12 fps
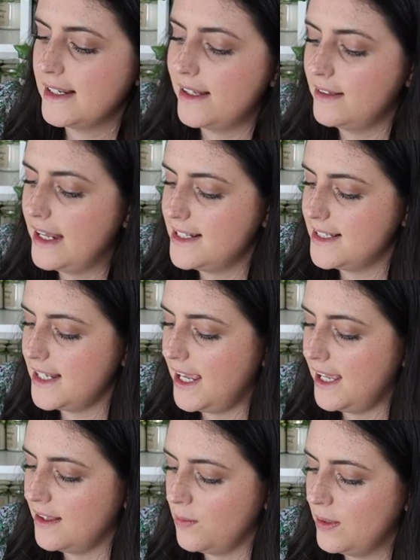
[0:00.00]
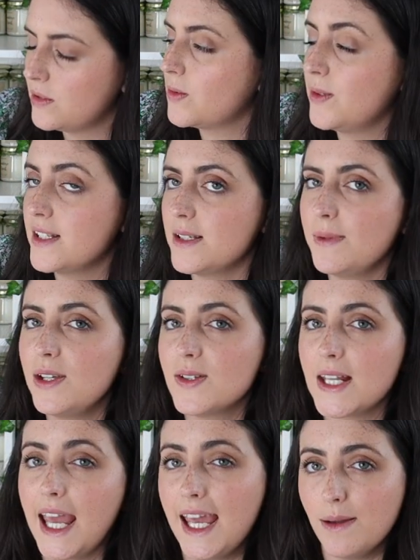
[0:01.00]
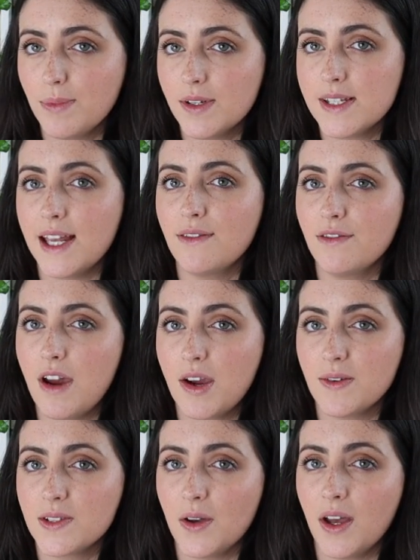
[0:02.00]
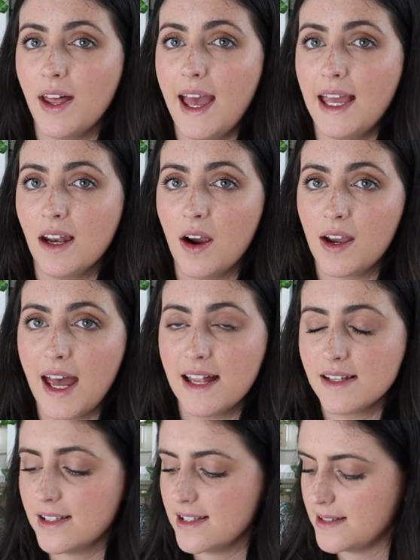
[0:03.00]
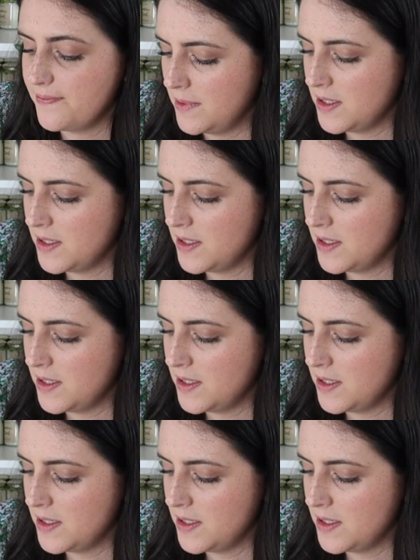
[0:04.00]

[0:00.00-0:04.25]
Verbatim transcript: Now let's say that we're going to be using 8% fragrance oil in our candles.